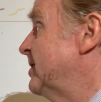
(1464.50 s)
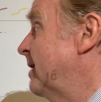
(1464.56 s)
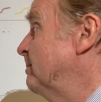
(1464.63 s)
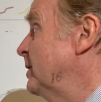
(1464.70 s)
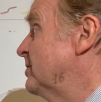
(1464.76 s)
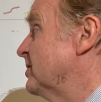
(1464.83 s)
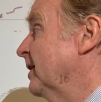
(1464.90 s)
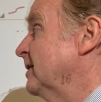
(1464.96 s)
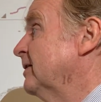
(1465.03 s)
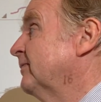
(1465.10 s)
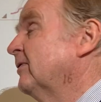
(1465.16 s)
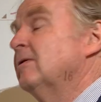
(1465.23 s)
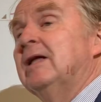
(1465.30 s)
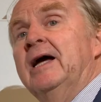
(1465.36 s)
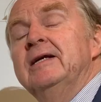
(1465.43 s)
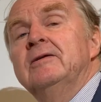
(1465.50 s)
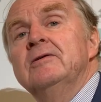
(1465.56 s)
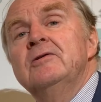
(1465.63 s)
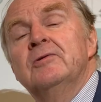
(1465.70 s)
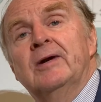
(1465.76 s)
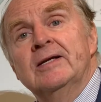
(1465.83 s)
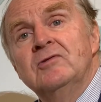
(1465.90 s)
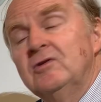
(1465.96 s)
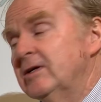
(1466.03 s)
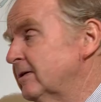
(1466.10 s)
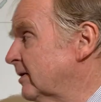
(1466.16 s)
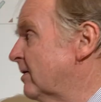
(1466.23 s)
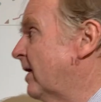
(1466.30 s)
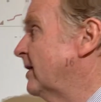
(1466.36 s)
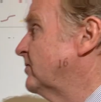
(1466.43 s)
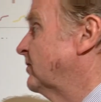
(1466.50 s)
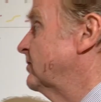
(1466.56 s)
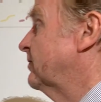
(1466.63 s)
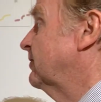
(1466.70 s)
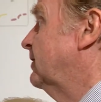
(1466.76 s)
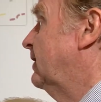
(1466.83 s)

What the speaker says: not be changed for light and transient causes.